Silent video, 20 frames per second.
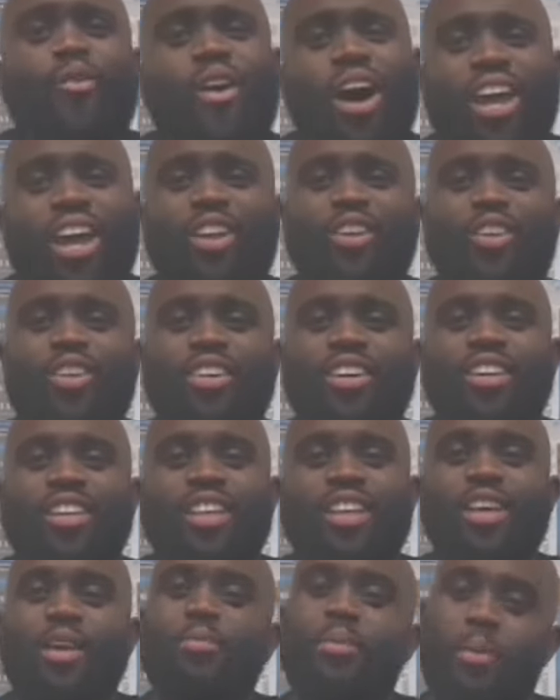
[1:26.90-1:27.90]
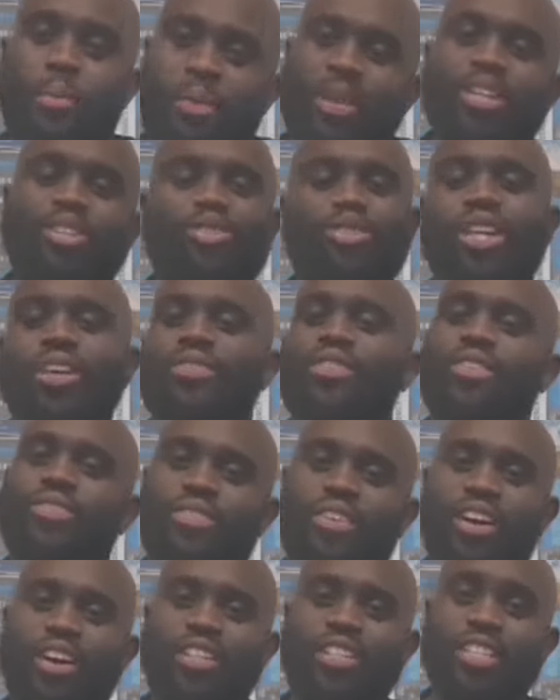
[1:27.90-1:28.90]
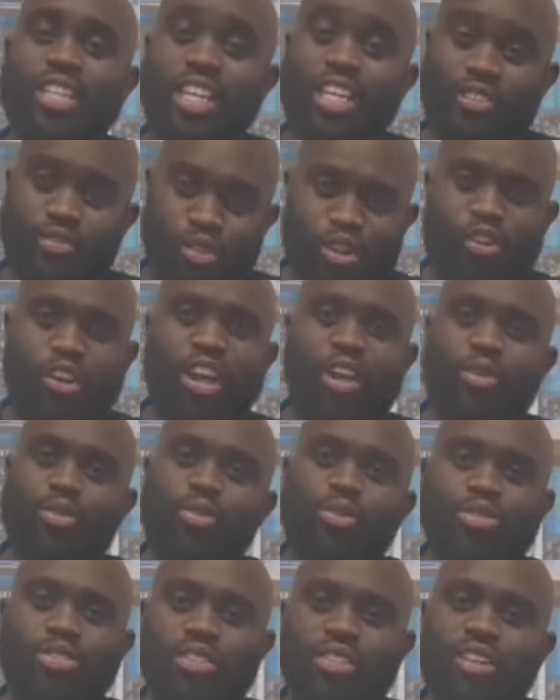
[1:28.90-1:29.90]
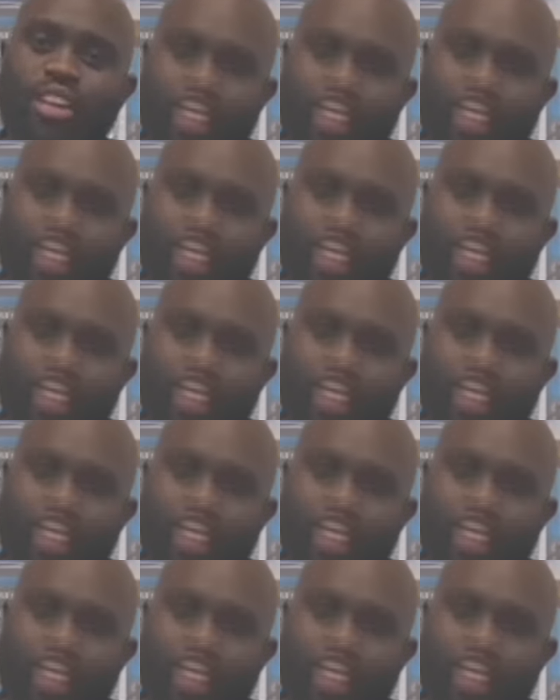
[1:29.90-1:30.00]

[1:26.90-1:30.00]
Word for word: Why not? But please do give to us. it's for a great cause.